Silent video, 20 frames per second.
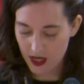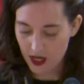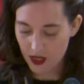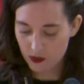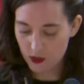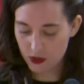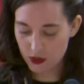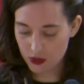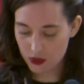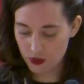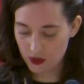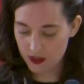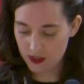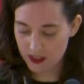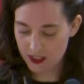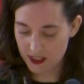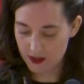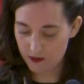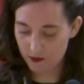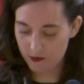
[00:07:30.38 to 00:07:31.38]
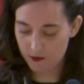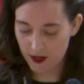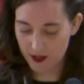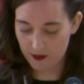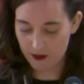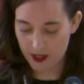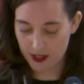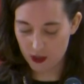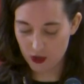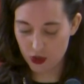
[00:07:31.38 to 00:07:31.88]
The student team
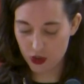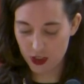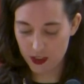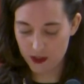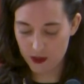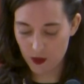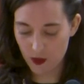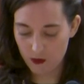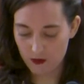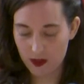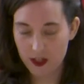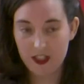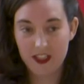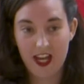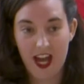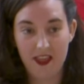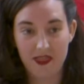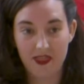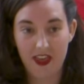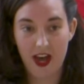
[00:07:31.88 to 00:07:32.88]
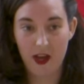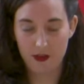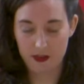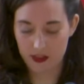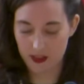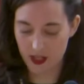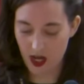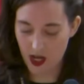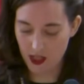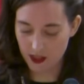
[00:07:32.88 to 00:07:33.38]
fundraised just over
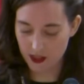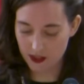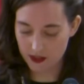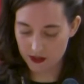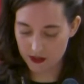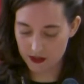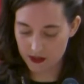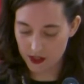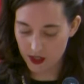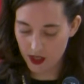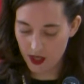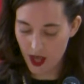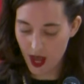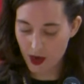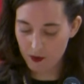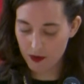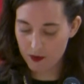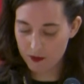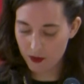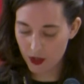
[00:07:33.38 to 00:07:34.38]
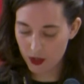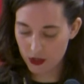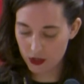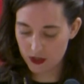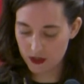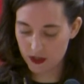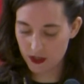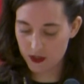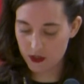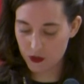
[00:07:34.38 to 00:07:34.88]
$10,000, and we
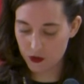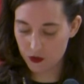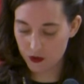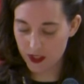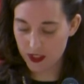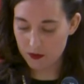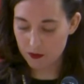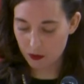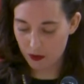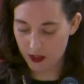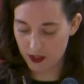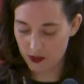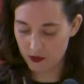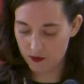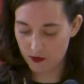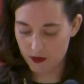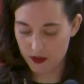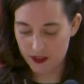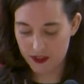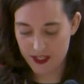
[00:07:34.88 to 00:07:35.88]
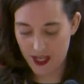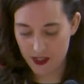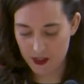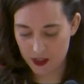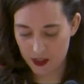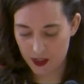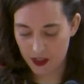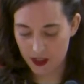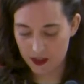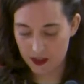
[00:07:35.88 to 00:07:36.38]
purchased a screen print for the
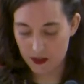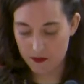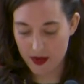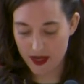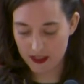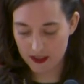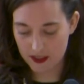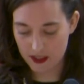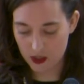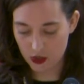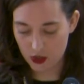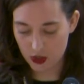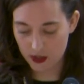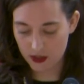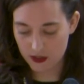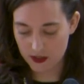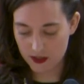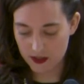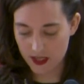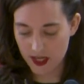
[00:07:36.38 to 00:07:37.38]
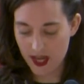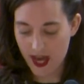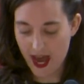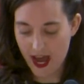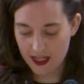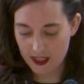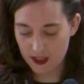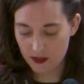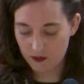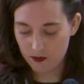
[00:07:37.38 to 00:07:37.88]
center to make t-shirts
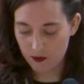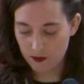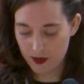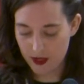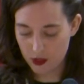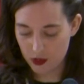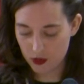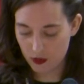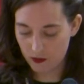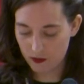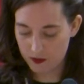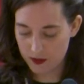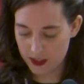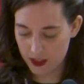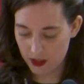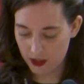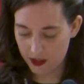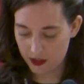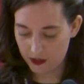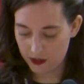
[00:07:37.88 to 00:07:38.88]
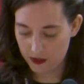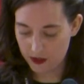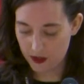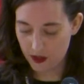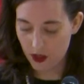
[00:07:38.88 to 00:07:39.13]
and informational materials